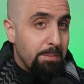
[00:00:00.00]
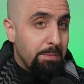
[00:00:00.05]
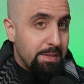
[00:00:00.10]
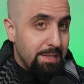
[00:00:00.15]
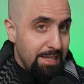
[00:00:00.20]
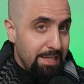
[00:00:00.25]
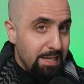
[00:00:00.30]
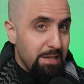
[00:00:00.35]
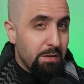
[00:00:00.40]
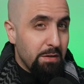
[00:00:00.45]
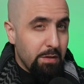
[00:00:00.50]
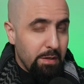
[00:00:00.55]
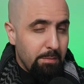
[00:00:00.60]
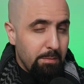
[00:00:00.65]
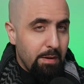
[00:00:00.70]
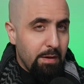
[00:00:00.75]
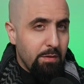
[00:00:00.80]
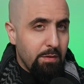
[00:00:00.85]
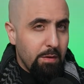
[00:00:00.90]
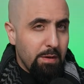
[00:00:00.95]
particularly,
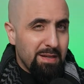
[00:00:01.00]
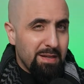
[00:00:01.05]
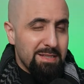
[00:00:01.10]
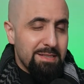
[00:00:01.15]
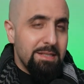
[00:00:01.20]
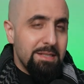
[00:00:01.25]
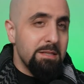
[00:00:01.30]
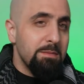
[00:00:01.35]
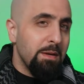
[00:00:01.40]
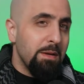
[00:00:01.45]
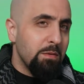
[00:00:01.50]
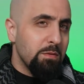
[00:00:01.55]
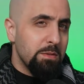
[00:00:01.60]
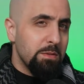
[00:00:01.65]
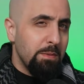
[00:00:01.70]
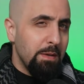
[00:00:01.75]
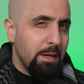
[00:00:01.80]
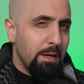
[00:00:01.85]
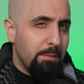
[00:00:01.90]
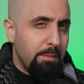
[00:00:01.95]
by the way, because this man was
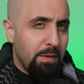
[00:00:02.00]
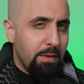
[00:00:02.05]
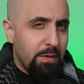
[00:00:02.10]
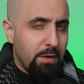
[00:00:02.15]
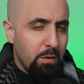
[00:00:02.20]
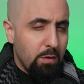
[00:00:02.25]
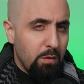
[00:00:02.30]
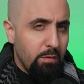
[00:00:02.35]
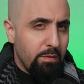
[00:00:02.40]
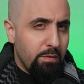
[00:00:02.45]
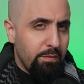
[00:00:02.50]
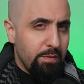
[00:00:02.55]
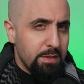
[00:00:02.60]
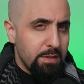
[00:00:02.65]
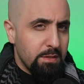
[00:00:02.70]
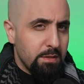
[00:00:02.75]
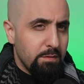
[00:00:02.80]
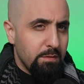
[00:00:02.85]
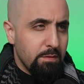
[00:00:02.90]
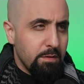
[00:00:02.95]
speaking about the Nova
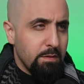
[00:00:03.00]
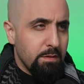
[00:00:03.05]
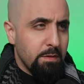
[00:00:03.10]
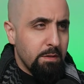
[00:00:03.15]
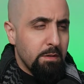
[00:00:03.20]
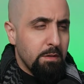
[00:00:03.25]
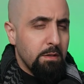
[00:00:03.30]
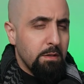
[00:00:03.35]
Festival.